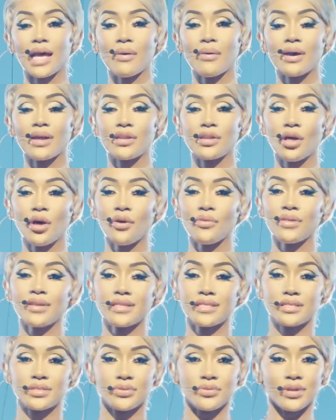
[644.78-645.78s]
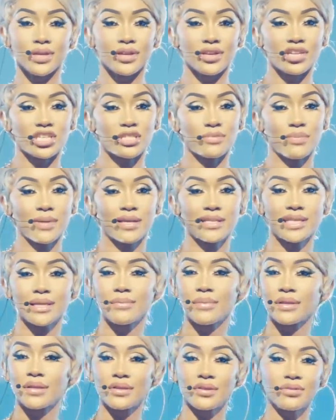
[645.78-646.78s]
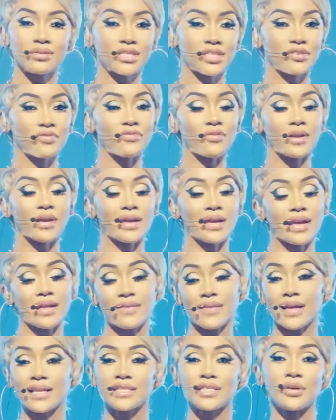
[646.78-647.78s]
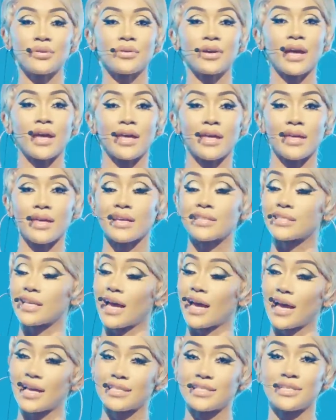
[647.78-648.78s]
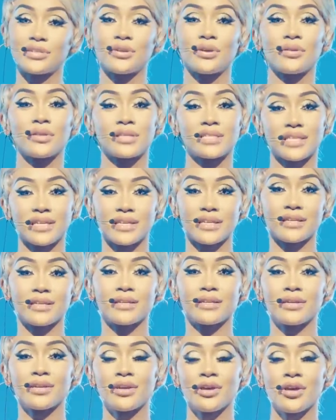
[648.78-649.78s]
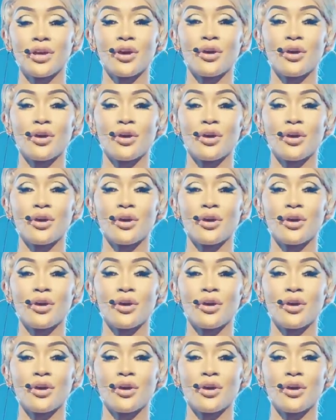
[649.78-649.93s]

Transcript: Now, I know this New Year's may seem a little different, and that's okay, because the Icy Girl is here.